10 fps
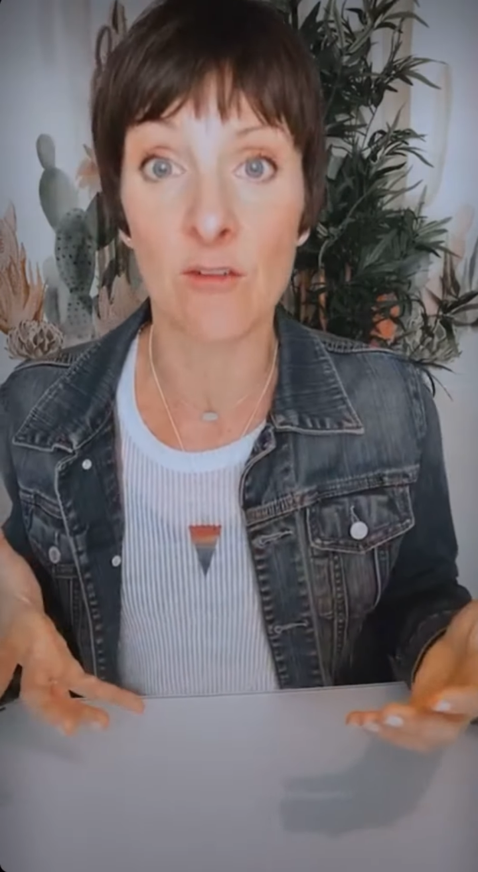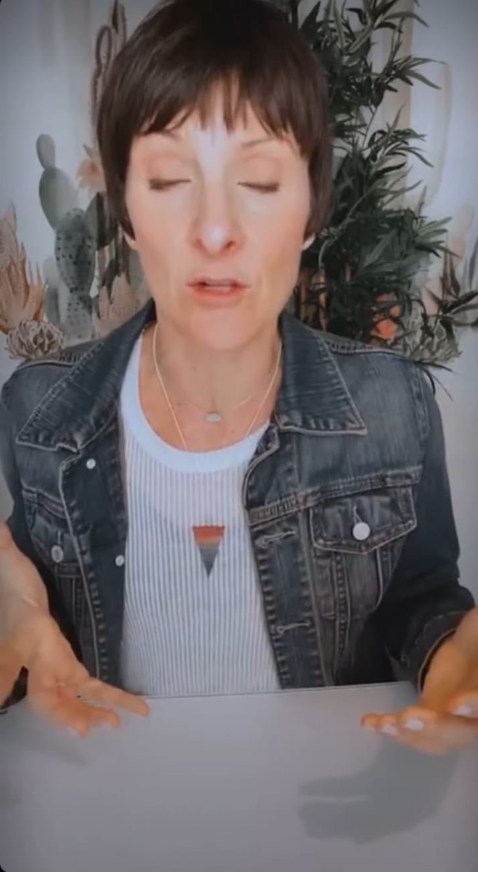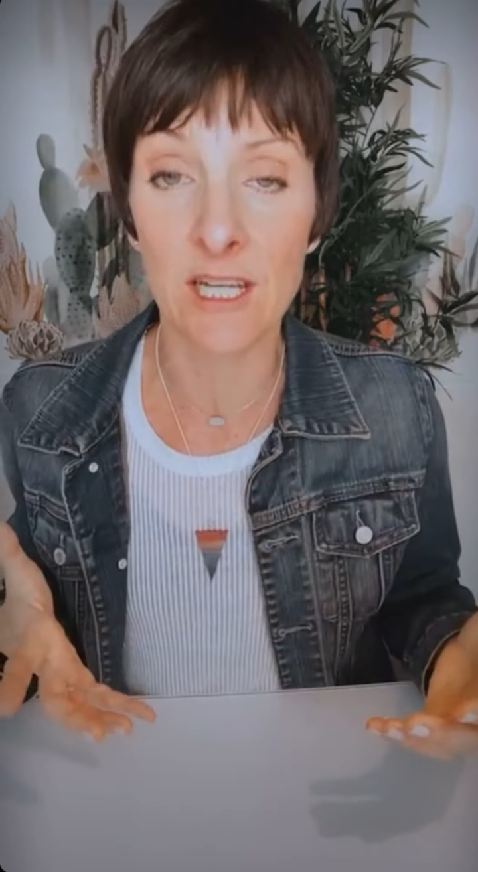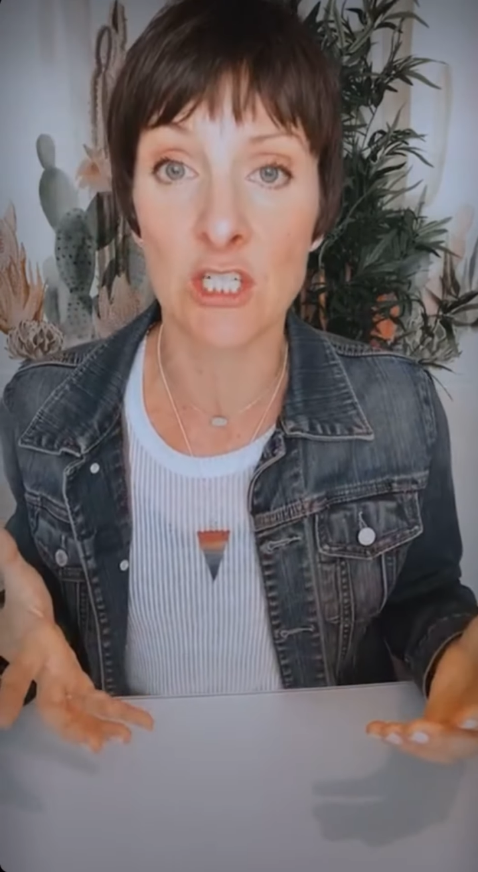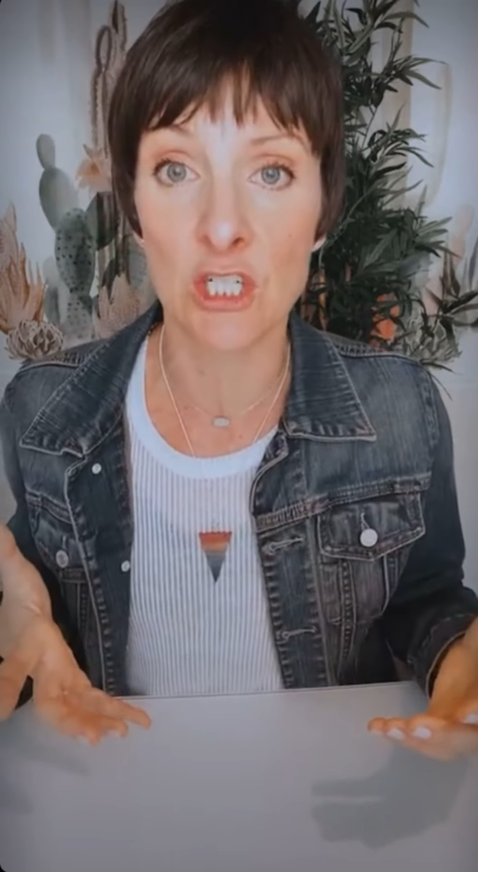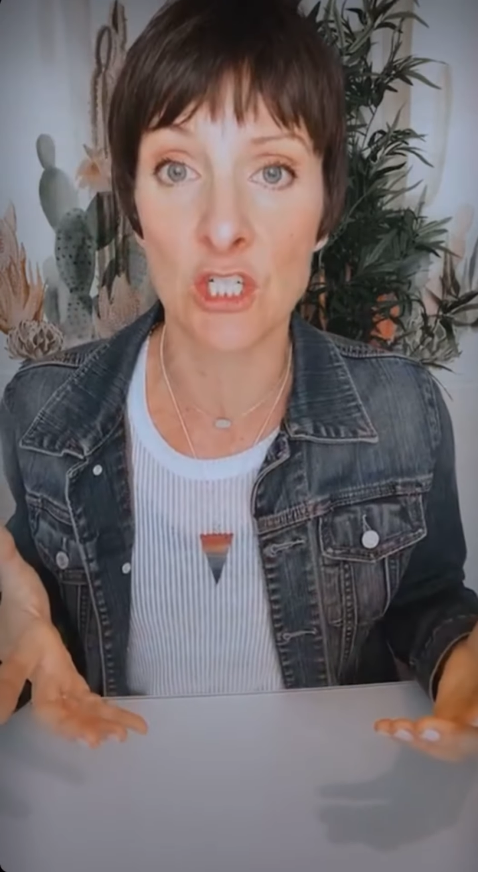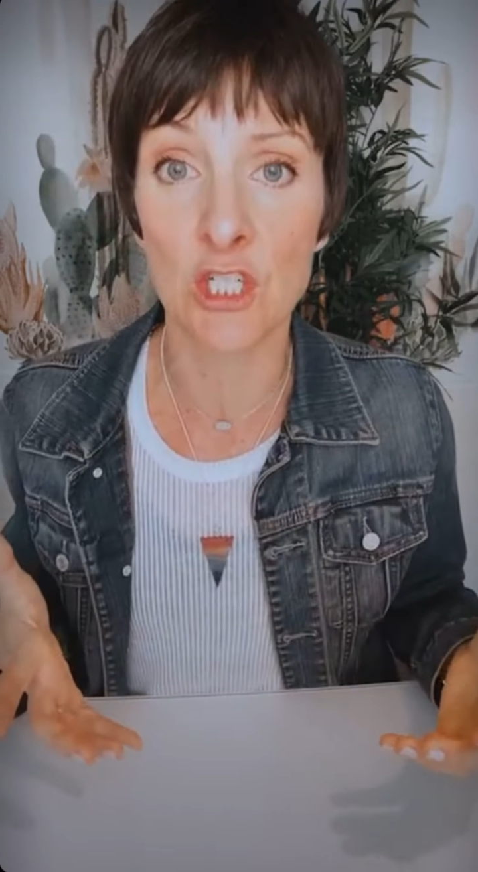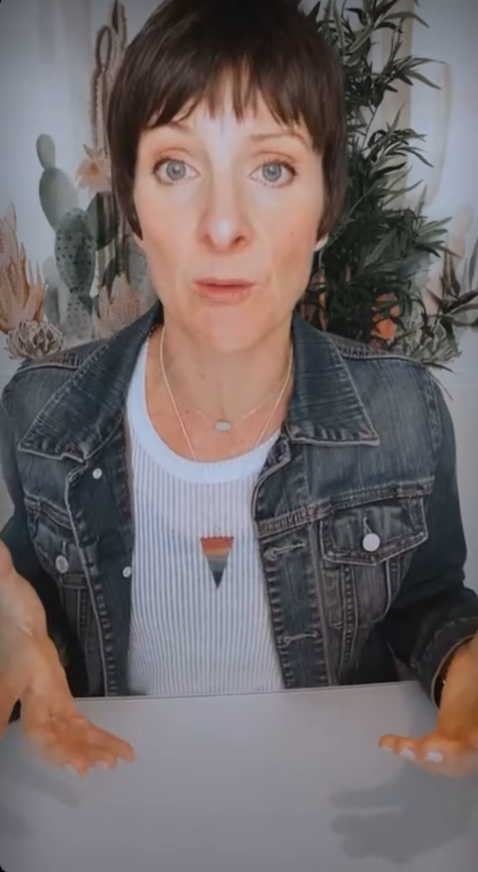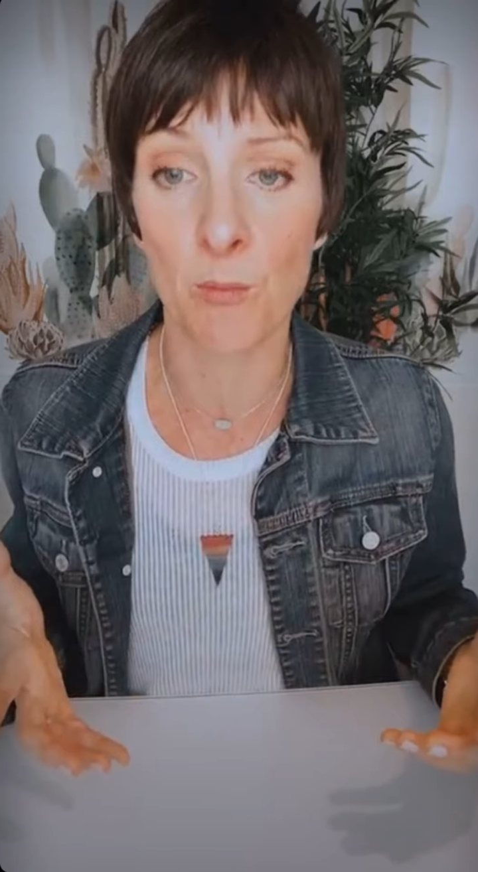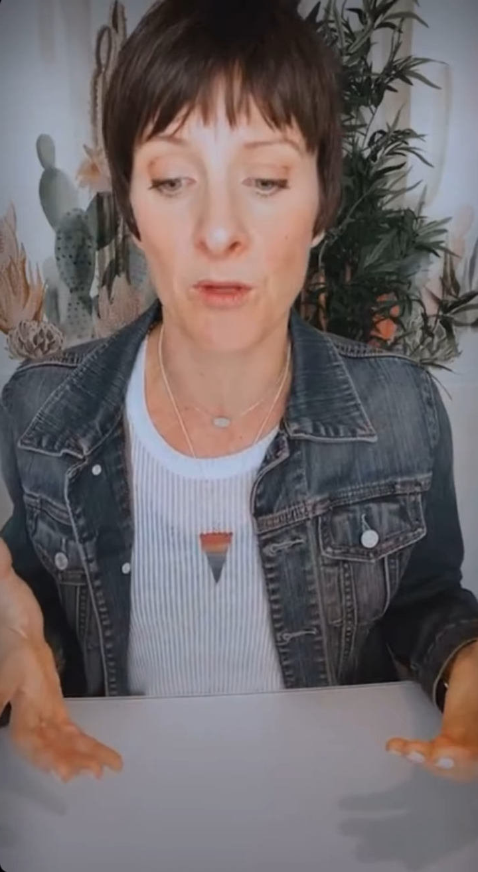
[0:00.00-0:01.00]

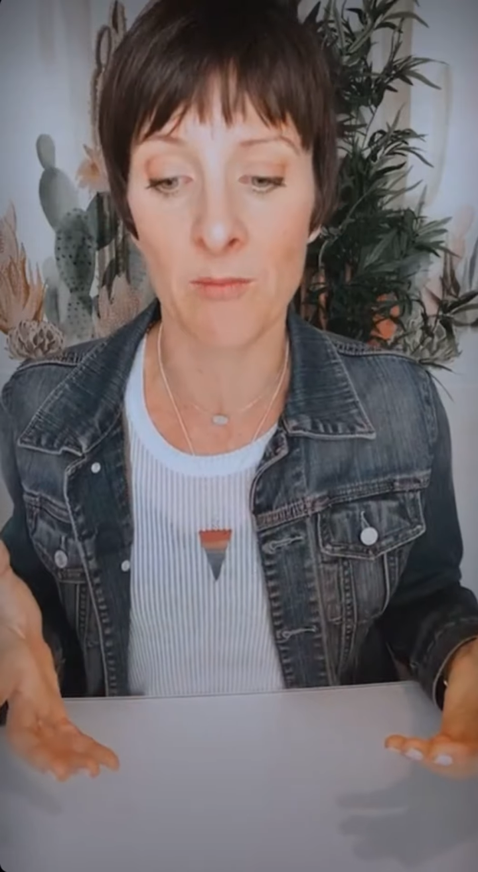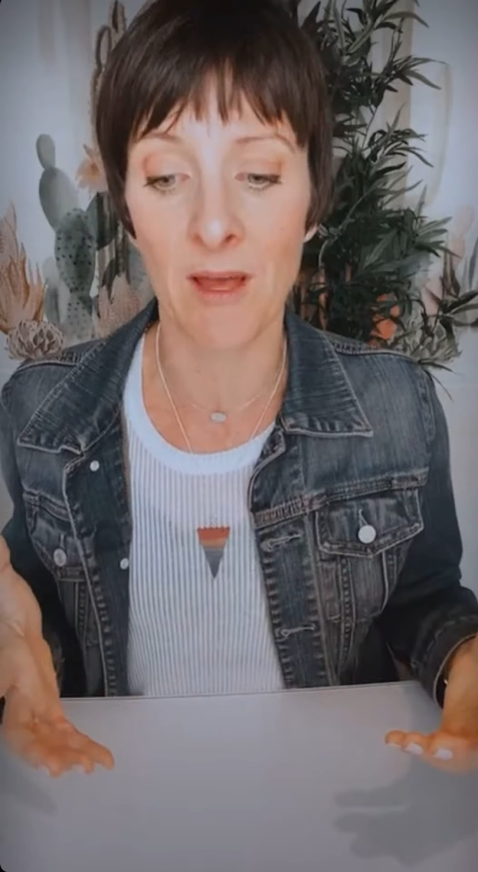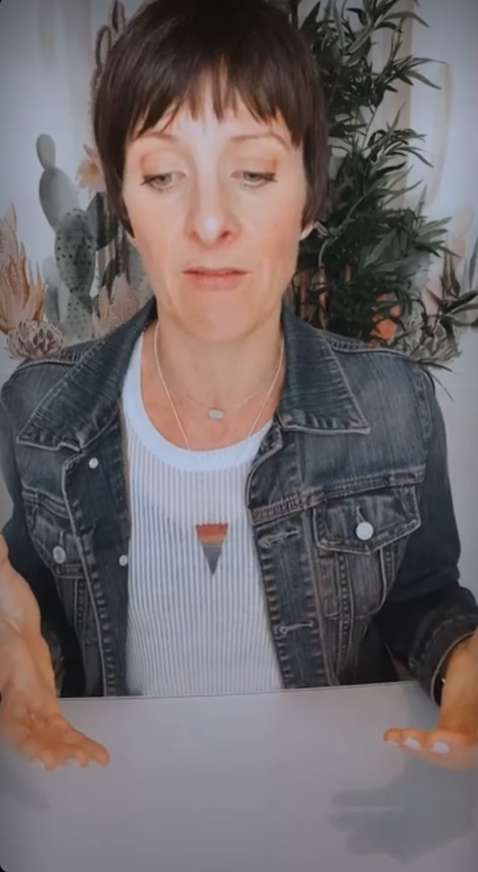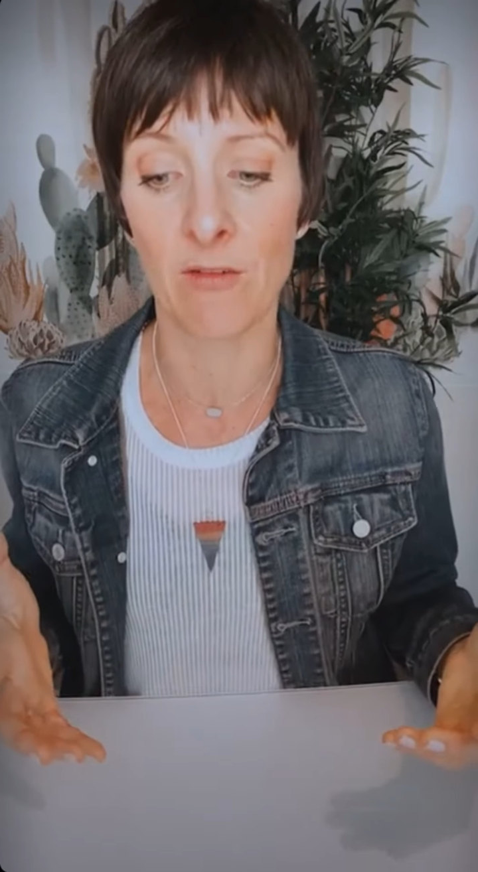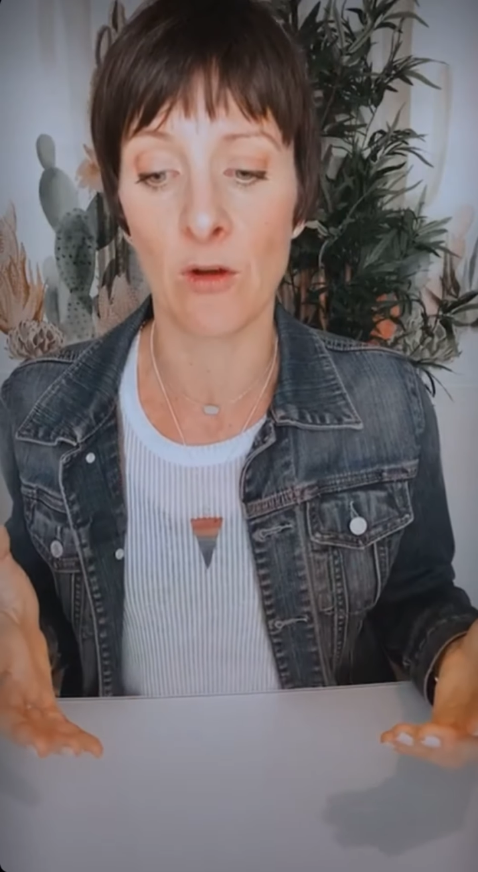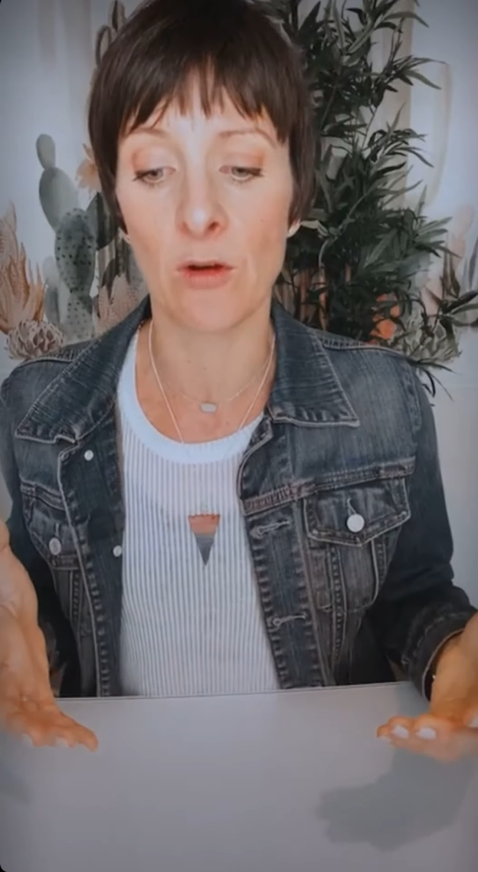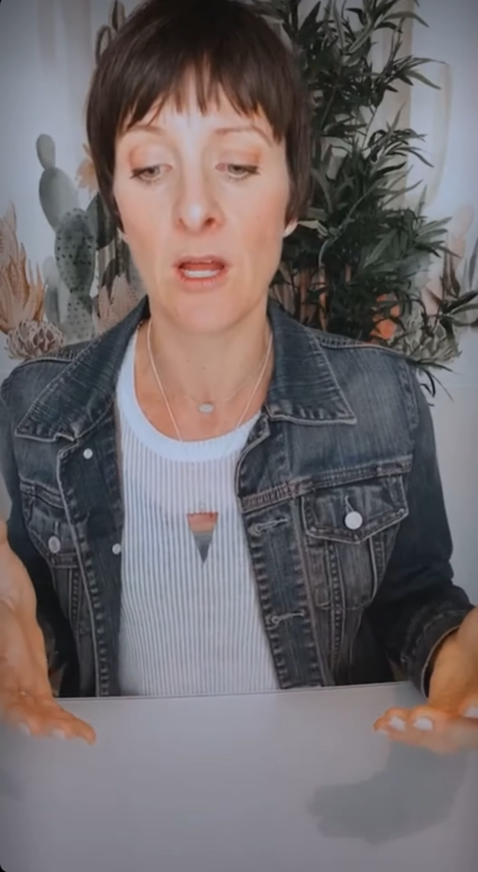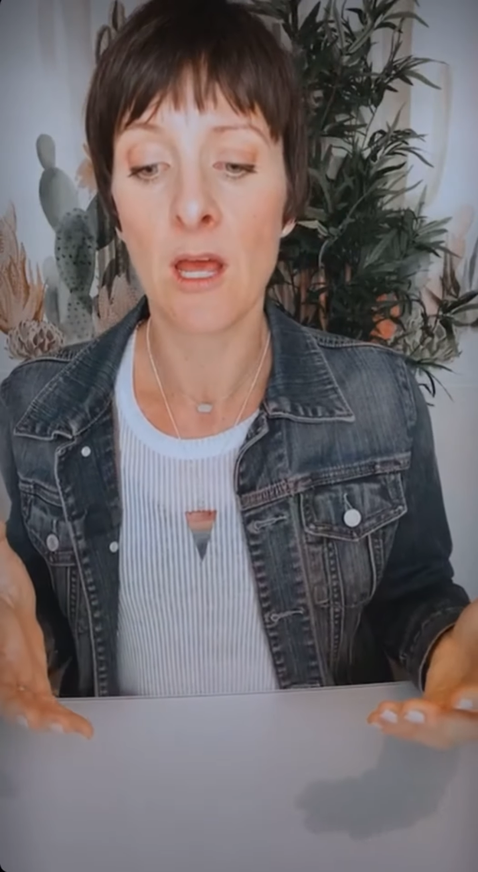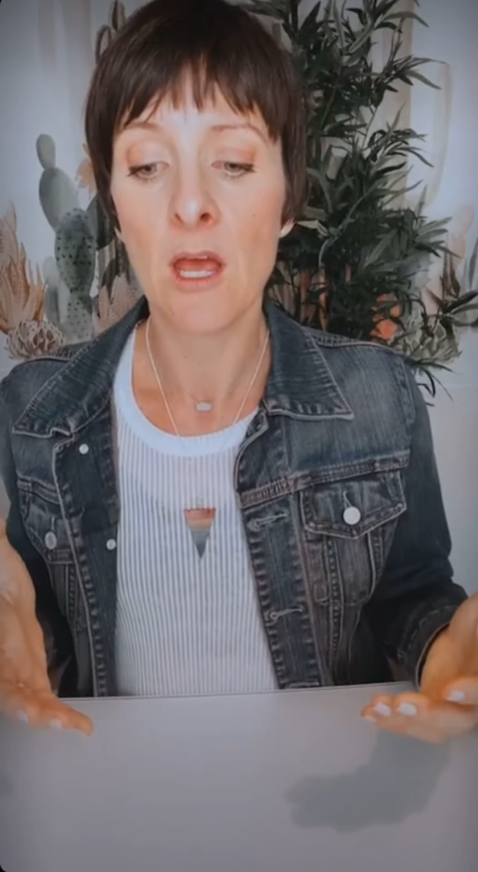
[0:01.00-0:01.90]
relationship with my food.